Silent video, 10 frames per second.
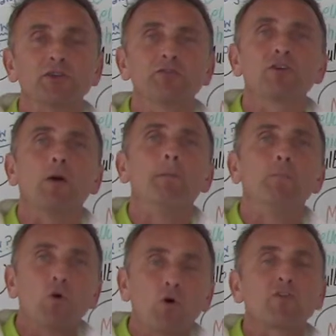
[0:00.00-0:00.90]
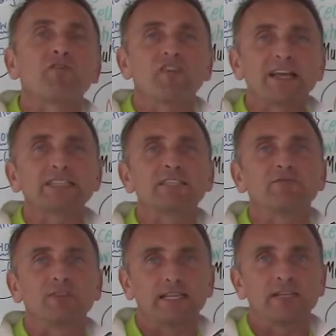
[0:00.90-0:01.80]
you've got more
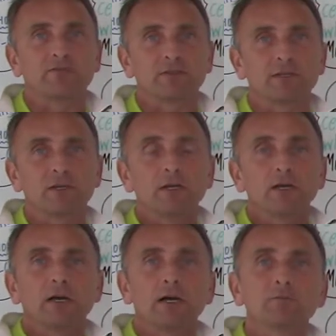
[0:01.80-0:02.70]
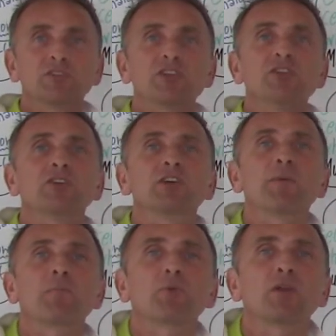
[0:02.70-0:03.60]
effective levers. So you can
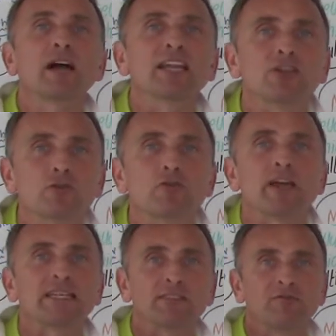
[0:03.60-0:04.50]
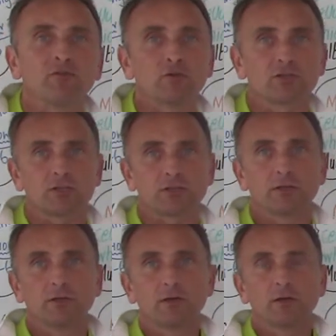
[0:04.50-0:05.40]
apply greater forces
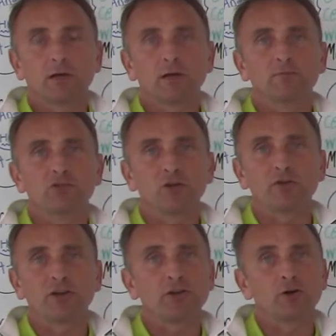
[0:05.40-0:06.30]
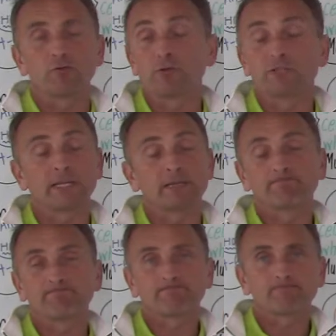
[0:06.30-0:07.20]
during your routine.
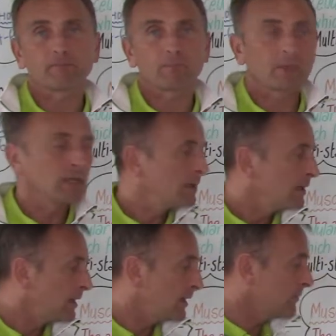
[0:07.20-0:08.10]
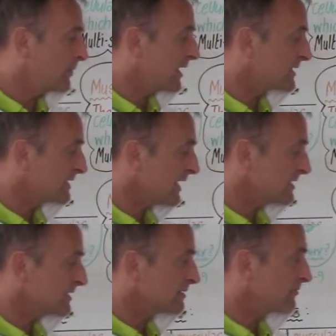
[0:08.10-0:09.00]
A
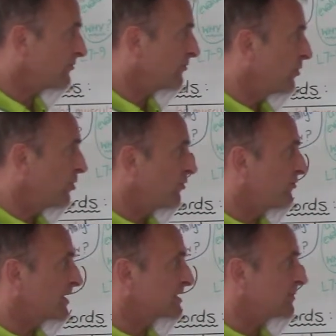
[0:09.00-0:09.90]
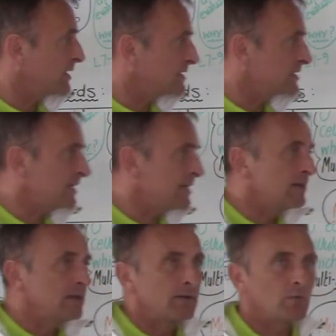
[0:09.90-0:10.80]
test for
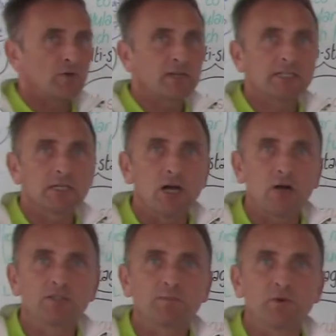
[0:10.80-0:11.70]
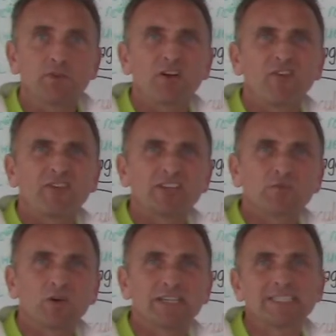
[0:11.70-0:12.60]
flexibility, well, there's loads, but the obvious
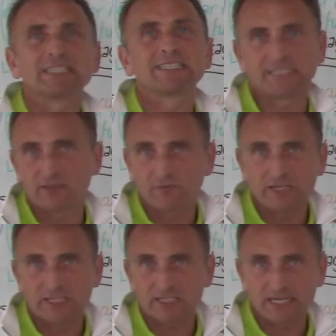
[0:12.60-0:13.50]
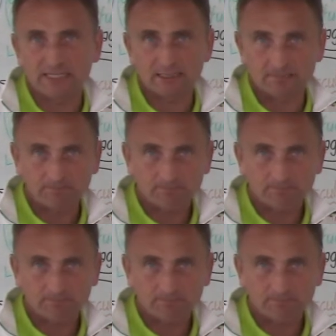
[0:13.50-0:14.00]
one is a sit and reach test.